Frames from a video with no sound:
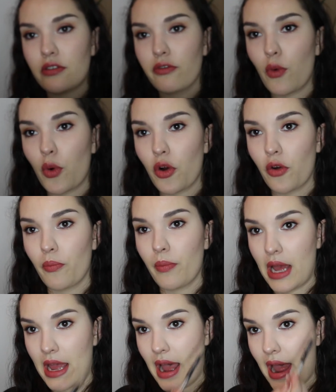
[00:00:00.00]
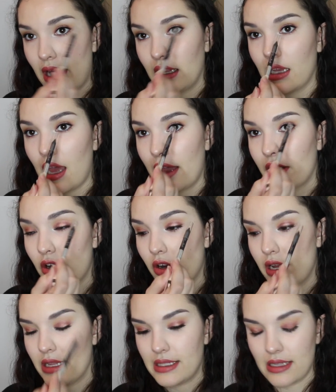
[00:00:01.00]
for my eyeliner
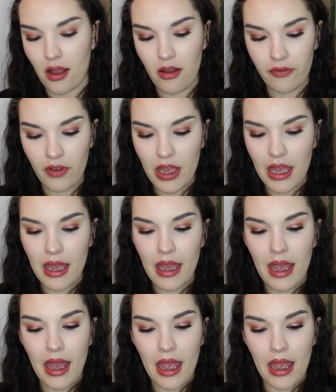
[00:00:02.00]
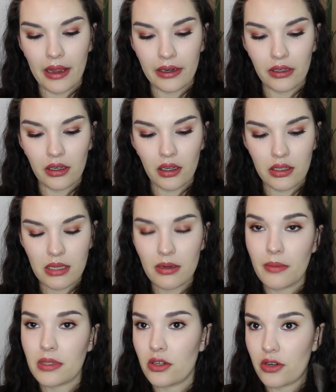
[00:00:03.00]
itself, and
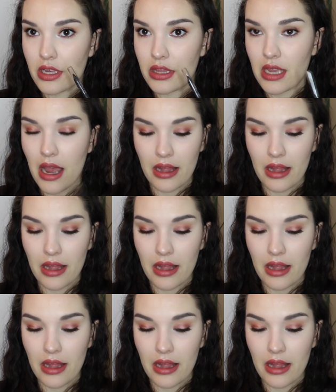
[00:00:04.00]
sometimes underneath the